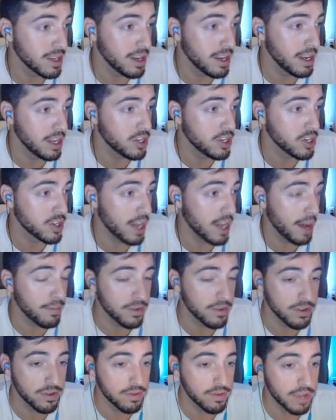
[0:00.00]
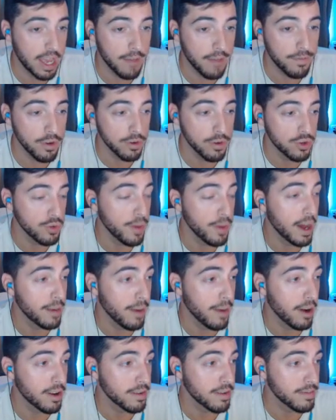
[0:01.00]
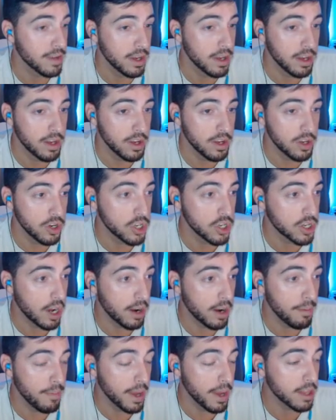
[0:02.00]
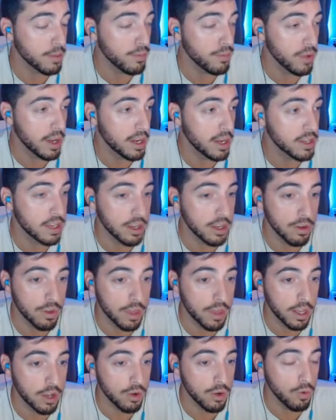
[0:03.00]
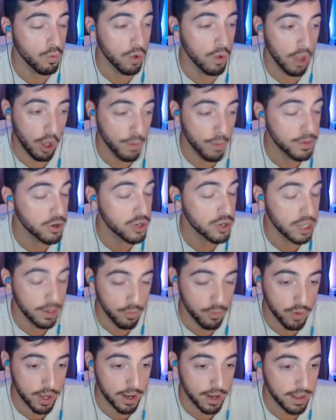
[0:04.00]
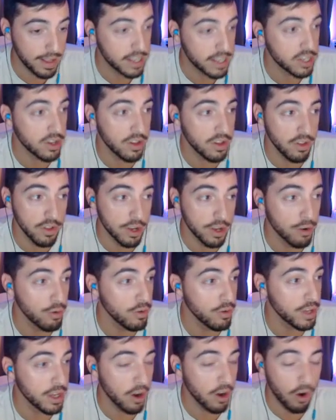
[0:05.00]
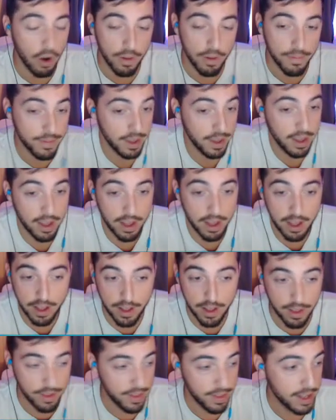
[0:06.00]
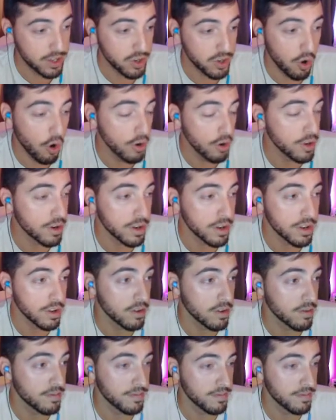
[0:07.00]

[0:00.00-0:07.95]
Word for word: It just happens. Can't feel too bad about it. You just got to make the plays that you think will help your team win. That's literally that's all you can do.